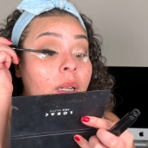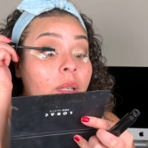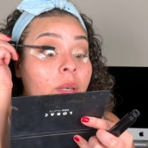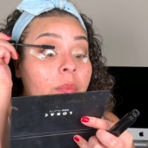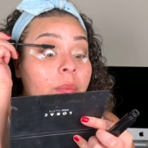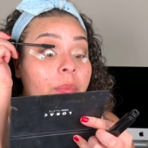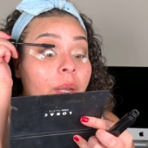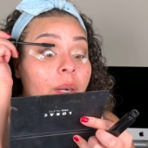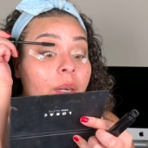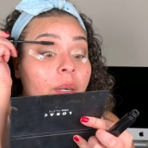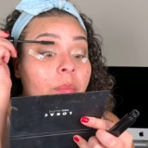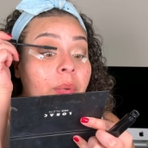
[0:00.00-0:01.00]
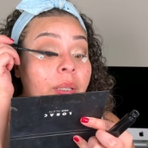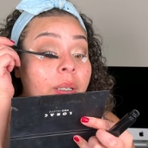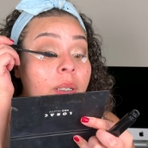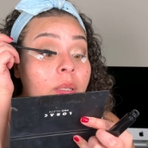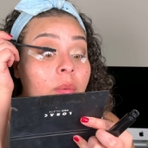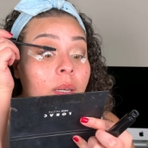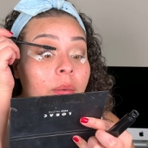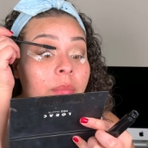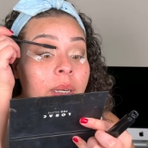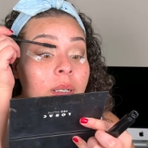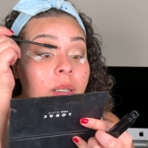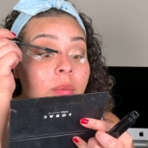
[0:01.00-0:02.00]
A little bit better. But this one
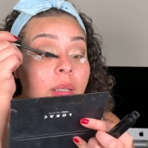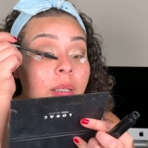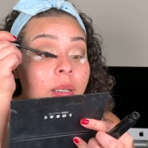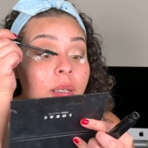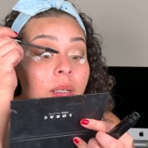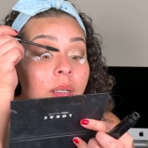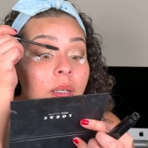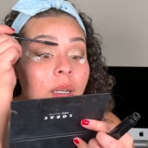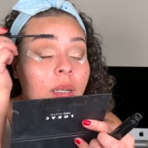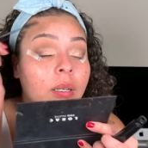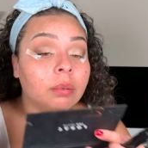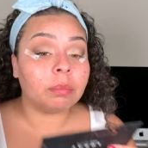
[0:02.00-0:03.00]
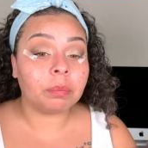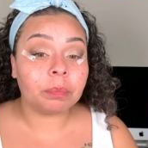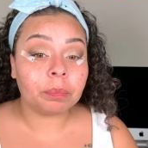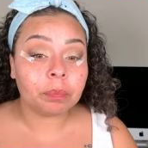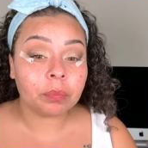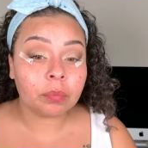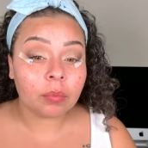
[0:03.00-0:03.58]
mixed with the, um,